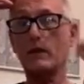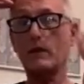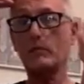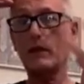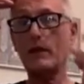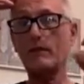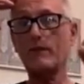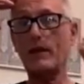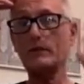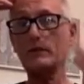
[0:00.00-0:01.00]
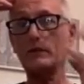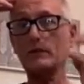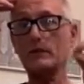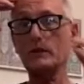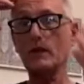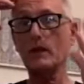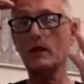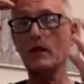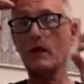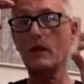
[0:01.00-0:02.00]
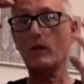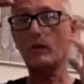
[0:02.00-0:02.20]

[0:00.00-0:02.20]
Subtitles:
The blood vessels are